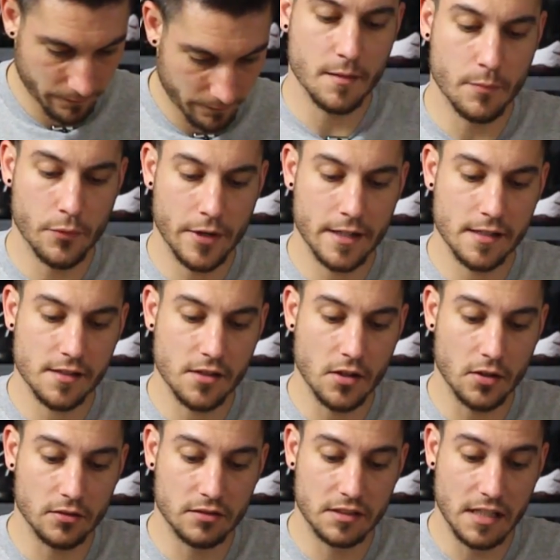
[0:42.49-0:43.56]
The brand is
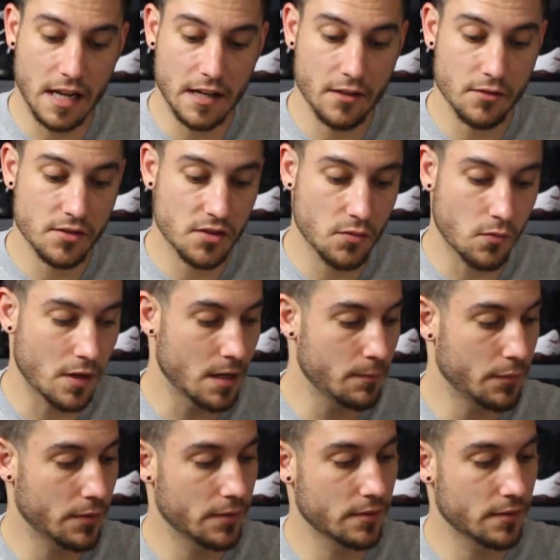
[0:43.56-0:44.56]
called Dial Swap.